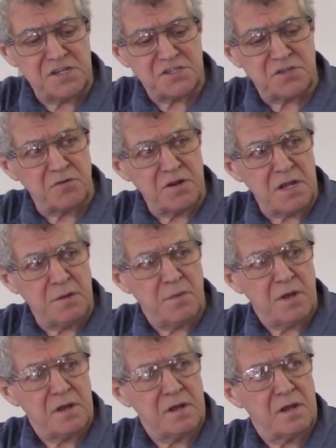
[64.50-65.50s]
stream
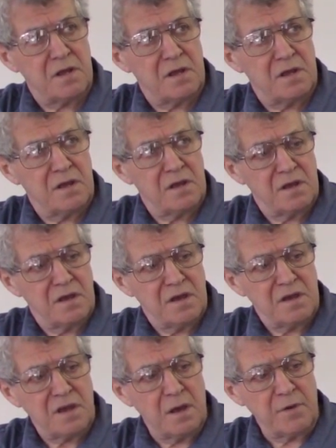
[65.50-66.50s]

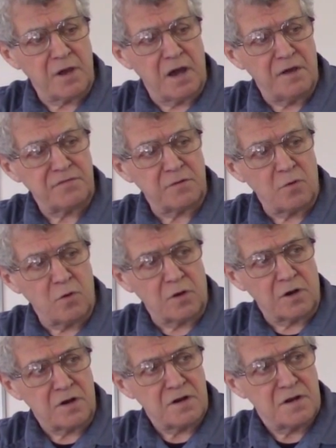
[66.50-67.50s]
coming off the
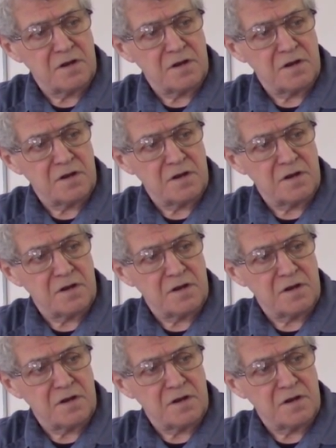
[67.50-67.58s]
roller.